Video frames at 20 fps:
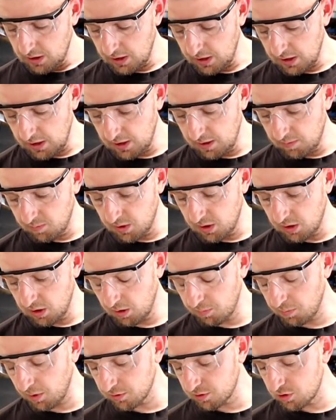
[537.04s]

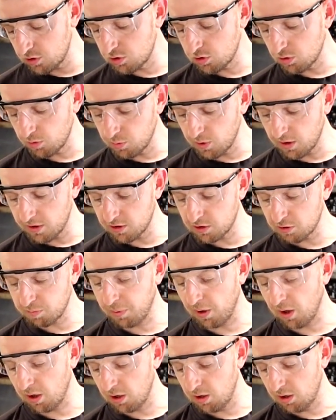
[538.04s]
I'm not too sure if we're going to
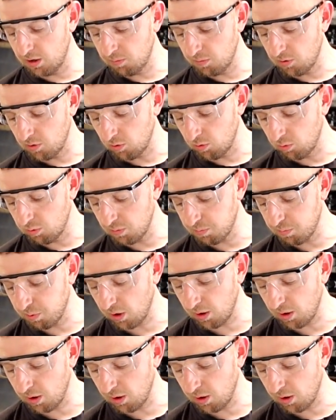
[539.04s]
spot them, or we'll